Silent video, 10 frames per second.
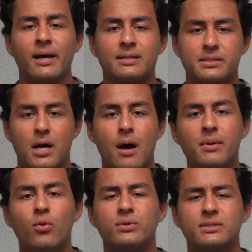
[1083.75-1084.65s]
has taught
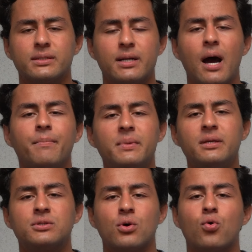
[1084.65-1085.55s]
me was to not be
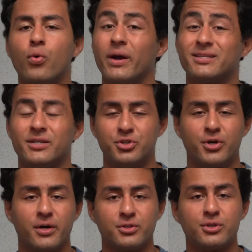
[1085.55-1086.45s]
so quick to
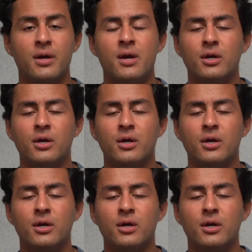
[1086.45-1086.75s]
judge.